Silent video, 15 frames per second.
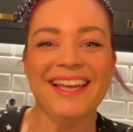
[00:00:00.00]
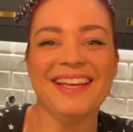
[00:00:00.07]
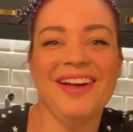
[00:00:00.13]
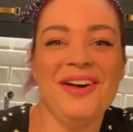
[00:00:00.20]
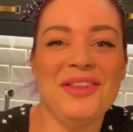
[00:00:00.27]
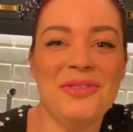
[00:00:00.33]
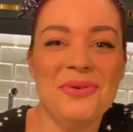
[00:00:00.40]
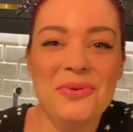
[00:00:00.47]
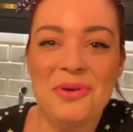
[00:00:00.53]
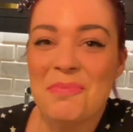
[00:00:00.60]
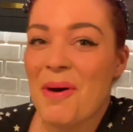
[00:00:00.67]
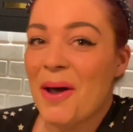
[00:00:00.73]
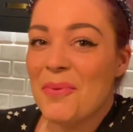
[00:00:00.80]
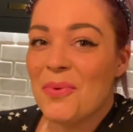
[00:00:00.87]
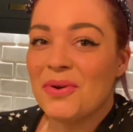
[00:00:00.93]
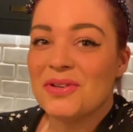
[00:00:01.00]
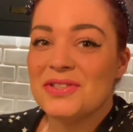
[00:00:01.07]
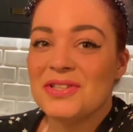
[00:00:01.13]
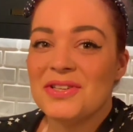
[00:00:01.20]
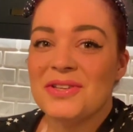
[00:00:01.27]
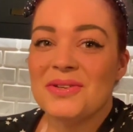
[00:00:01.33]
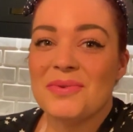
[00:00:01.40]
I thought you might want
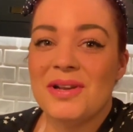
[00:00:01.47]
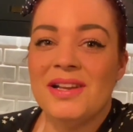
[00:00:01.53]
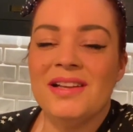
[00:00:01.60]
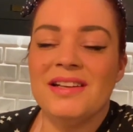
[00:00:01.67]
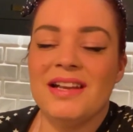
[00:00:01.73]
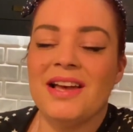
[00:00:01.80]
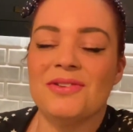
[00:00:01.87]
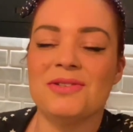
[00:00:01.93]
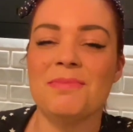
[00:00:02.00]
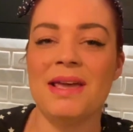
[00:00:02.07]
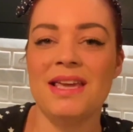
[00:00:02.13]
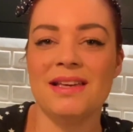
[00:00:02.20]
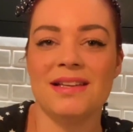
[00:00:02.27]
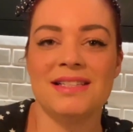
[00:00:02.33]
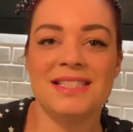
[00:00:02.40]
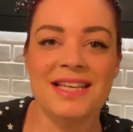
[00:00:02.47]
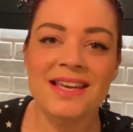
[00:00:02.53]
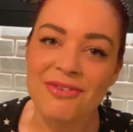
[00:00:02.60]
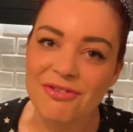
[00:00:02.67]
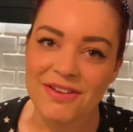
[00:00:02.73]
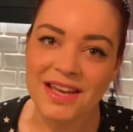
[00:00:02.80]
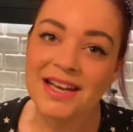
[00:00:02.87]
to learn how to make
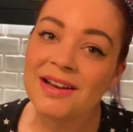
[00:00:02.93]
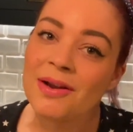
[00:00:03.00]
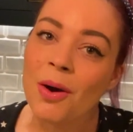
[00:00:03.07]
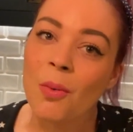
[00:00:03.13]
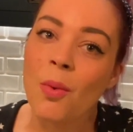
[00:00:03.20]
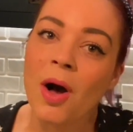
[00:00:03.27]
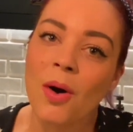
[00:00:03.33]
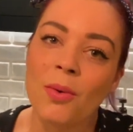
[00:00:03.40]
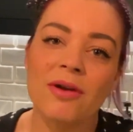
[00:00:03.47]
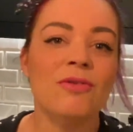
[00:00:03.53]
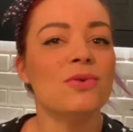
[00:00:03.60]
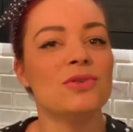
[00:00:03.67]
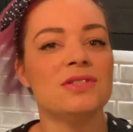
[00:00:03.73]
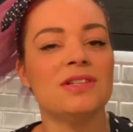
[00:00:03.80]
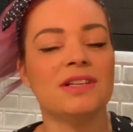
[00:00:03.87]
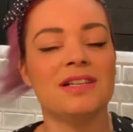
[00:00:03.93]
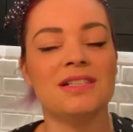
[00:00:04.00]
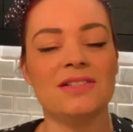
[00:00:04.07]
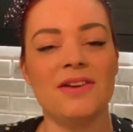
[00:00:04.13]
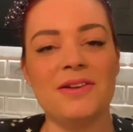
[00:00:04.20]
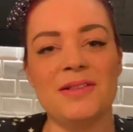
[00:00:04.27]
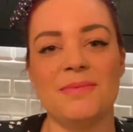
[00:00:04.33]
tiffin while we're all stuck
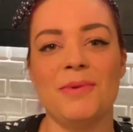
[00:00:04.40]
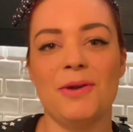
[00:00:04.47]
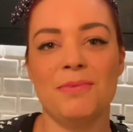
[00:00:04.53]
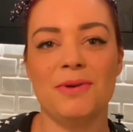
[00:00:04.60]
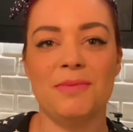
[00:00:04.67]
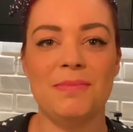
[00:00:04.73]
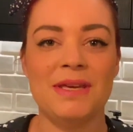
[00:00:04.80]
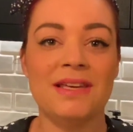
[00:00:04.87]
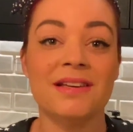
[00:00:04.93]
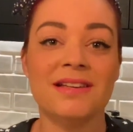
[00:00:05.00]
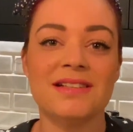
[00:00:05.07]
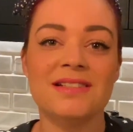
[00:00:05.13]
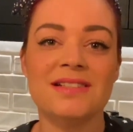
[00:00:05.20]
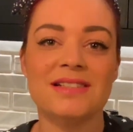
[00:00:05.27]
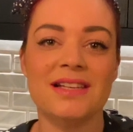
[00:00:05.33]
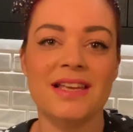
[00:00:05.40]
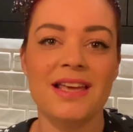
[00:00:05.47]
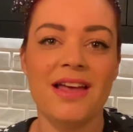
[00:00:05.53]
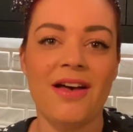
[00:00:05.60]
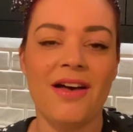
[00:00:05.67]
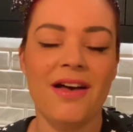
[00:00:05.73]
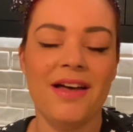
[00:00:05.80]
inside at the moment, because
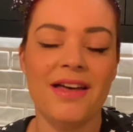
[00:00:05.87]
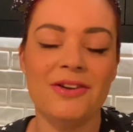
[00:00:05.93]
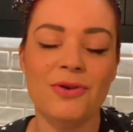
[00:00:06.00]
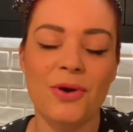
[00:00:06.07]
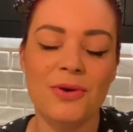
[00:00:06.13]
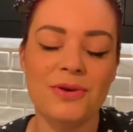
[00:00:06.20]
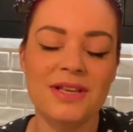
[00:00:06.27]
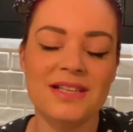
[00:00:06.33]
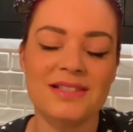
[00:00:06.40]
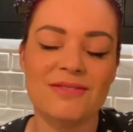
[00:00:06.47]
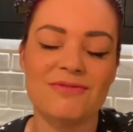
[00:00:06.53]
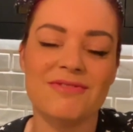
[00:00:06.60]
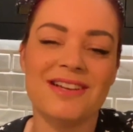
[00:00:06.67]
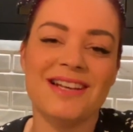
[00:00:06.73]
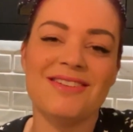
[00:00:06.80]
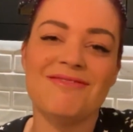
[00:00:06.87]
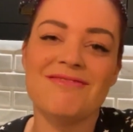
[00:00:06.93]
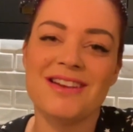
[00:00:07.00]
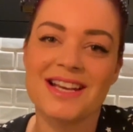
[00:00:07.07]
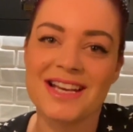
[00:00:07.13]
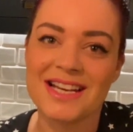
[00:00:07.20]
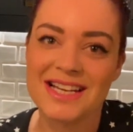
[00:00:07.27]
not only is it really,
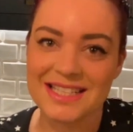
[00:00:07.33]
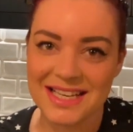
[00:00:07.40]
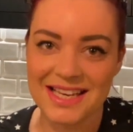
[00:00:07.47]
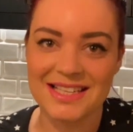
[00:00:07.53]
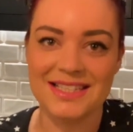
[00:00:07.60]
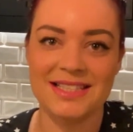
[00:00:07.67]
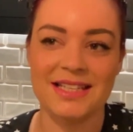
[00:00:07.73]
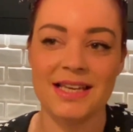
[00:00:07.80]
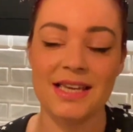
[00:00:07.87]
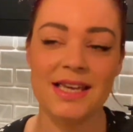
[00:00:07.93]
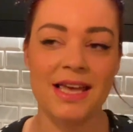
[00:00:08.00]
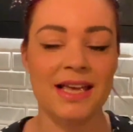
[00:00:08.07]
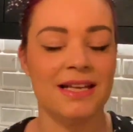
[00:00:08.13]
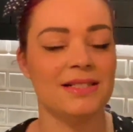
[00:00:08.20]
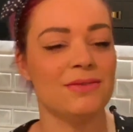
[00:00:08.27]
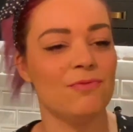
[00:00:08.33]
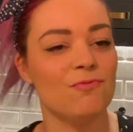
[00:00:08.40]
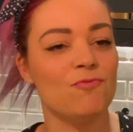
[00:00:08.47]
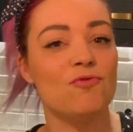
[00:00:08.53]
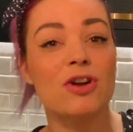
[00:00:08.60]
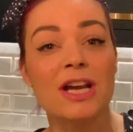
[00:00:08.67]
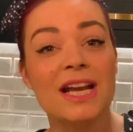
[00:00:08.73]
really tasty, it's
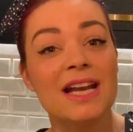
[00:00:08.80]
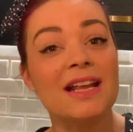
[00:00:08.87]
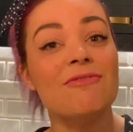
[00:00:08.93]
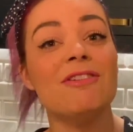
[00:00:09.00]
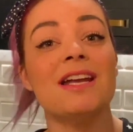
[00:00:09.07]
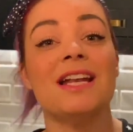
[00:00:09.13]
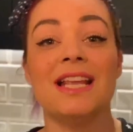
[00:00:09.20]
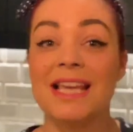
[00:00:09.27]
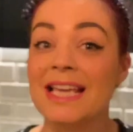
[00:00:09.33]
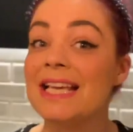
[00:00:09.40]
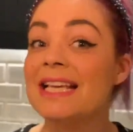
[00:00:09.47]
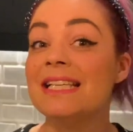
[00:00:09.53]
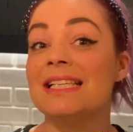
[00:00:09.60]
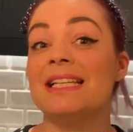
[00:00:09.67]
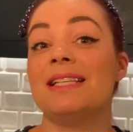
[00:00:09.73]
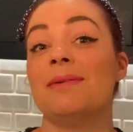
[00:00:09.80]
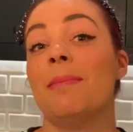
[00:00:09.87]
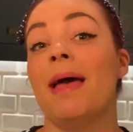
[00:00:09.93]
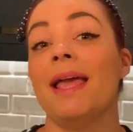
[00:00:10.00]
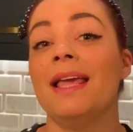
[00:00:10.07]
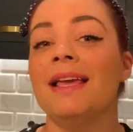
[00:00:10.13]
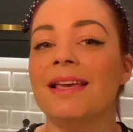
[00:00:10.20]
really, really easy to
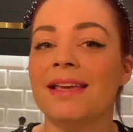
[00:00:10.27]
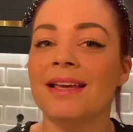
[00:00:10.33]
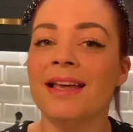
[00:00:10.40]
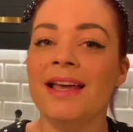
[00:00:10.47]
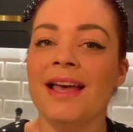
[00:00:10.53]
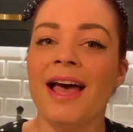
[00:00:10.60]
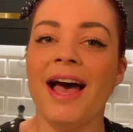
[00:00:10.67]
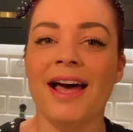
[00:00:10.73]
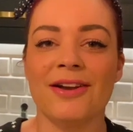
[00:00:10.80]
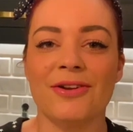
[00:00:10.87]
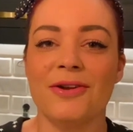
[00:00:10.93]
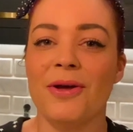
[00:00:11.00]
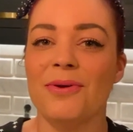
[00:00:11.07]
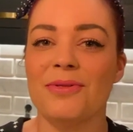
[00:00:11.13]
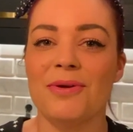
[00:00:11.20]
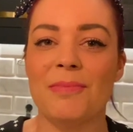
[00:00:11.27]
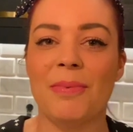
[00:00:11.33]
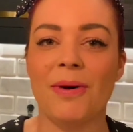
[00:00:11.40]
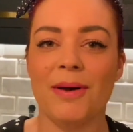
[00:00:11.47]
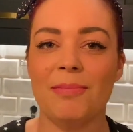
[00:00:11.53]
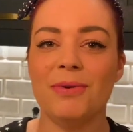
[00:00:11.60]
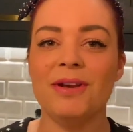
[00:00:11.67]
make. And I know that
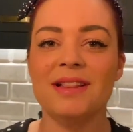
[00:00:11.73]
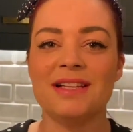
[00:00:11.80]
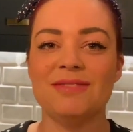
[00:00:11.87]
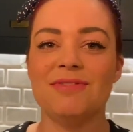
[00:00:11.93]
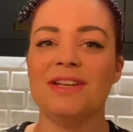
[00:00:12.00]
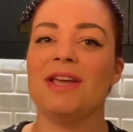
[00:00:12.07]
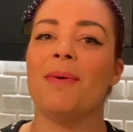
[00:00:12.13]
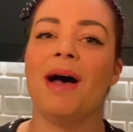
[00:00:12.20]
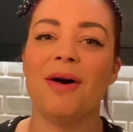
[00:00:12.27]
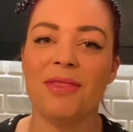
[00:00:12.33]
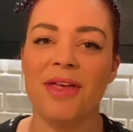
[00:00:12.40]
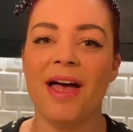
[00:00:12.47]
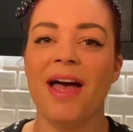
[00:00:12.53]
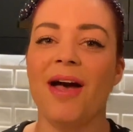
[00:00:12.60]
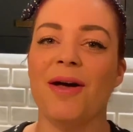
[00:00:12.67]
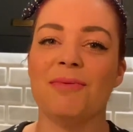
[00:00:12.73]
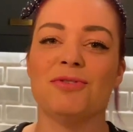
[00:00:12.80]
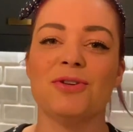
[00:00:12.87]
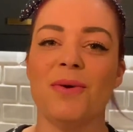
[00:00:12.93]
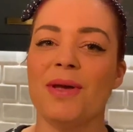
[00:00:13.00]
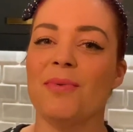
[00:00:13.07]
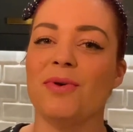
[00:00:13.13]
by putting this video out there, I'm
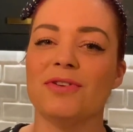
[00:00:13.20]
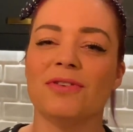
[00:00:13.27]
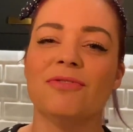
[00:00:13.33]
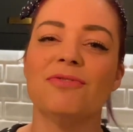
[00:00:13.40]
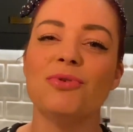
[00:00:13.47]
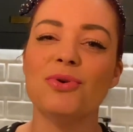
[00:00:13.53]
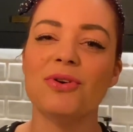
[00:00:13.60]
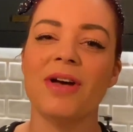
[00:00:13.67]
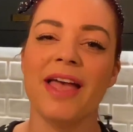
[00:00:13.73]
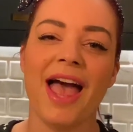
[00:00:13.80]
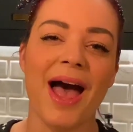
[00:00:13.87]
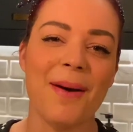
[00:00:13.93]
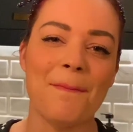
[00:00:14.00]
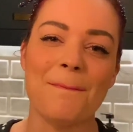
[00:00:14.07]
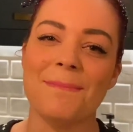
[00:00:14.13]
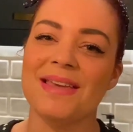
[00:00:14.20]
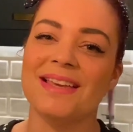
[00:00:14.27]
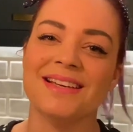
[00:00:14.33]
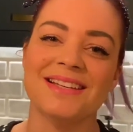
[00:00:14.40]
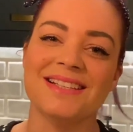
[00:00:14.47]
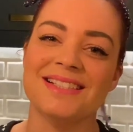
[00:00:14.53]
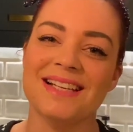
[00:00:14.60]
showing what a fraud I am,
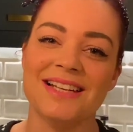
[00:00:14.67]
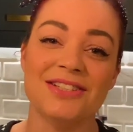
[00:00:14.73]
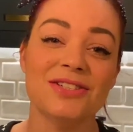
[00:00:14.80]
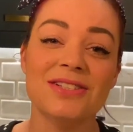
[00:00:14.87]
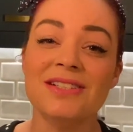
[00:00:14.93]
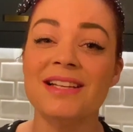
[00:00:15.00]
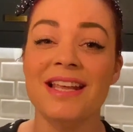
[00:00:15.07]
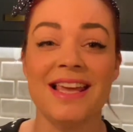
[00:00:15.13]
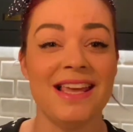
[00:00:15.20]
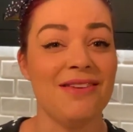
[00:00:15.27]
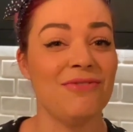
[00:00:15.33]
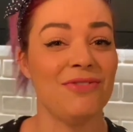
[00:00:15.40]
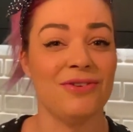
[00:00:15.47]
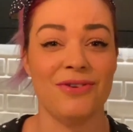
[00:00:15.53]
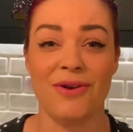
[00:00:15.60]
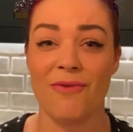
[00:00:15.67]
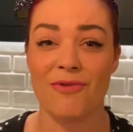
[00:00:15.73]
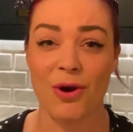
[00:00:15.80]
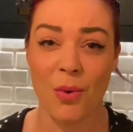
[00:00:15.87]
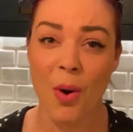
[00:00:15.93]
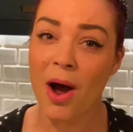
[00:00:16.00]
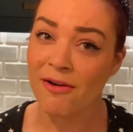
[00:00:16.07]
because it doesn't even
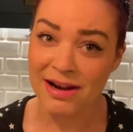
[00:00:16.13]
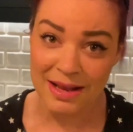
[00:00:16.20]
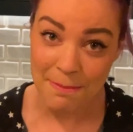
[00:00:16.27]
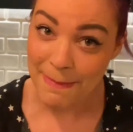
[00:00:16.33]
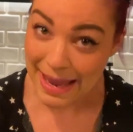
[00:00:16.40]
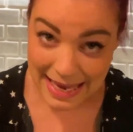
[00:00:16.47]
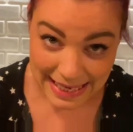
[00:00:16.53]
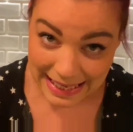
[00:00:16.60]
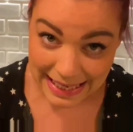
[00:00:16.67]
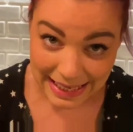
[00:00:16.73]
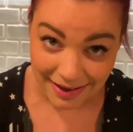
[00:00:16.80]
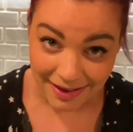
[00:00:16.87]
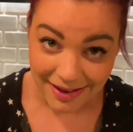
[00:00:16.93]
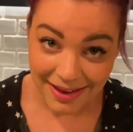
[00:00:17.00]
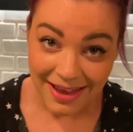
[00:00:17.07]
require any baking.